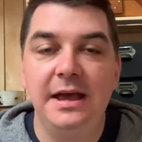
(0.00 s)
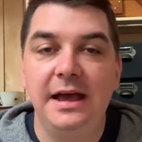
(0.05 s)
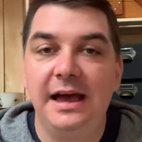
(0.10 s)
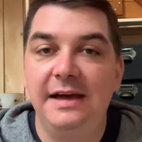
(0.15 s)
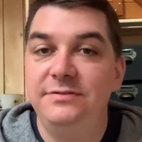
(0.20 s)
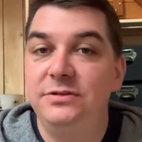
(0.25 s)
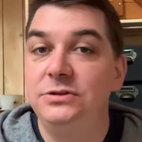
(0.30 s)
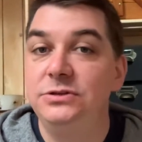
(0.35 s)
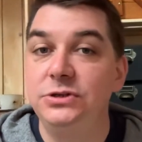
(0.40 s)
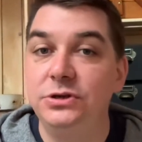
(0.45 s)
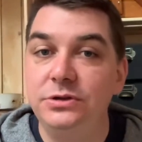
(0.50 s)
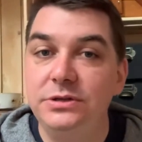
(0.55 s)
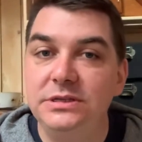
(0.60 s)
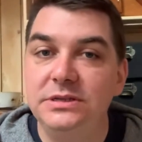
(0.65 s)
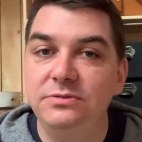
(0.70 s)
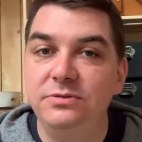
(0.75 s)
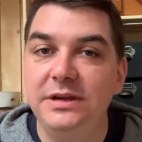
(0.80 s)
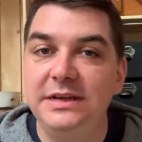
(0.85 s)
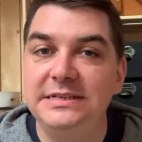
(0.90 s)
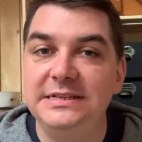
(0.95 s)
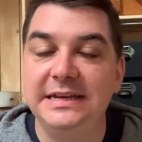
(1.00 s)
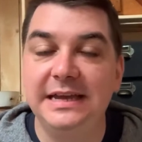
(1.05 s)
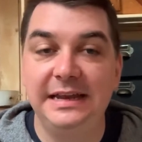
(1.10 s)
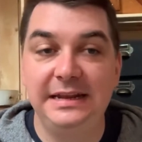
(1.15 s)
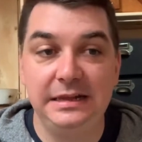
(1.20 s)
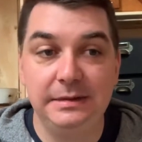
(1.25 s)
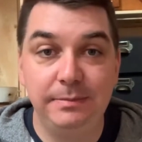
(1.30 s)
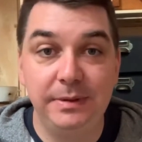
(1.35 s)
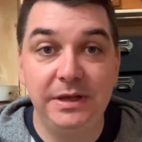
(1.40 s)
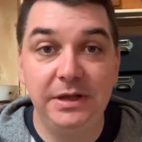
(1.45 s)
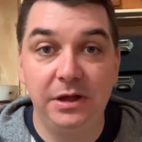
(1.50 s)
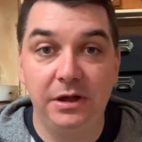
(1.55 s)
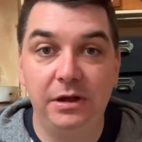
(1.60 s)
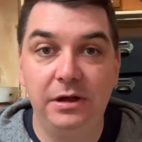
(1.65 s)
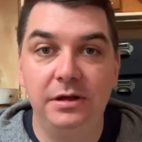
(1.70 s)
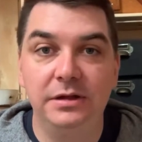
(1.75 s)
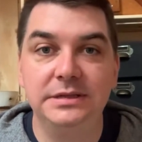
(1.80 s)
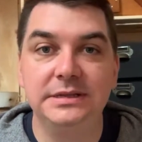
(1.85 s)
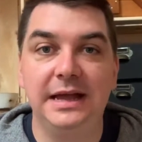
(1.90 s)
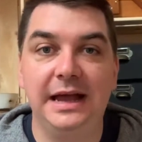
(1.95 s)
I've done tons of reading, and it's
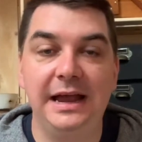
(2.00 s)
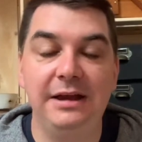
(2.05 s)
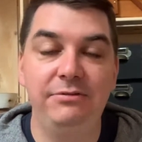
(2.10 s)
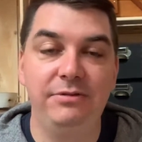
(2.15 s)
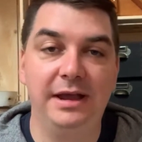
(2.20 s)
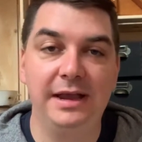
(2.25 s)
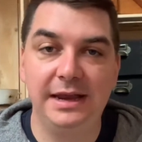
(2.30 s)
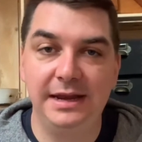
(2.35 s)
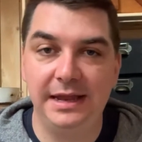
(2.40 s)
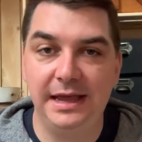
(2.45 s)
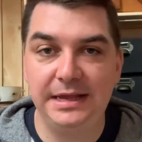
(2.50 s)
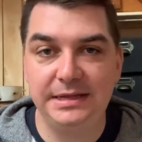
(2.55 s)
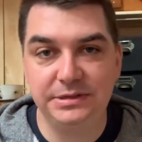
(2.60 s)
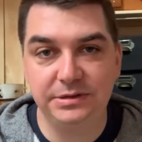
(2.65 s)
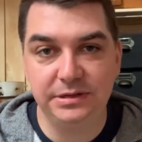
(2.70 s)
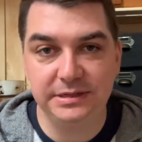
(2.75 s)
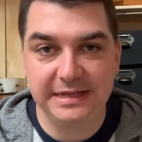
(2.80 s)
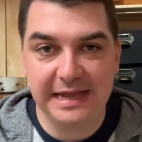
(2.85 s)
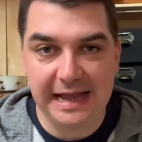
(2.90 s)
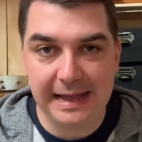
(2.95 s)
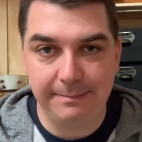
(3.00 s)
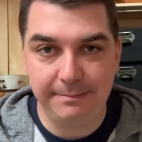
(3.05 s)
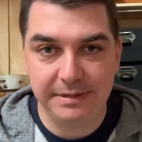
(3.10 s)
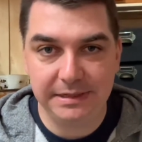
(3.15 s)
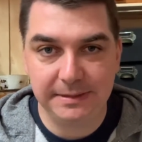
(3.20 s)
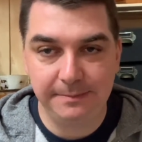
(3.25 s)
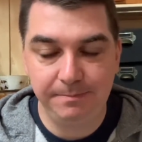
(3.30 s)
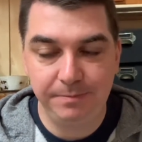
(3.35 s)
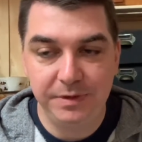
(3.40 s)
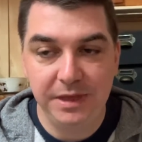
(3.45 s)
because I recognise those gaps.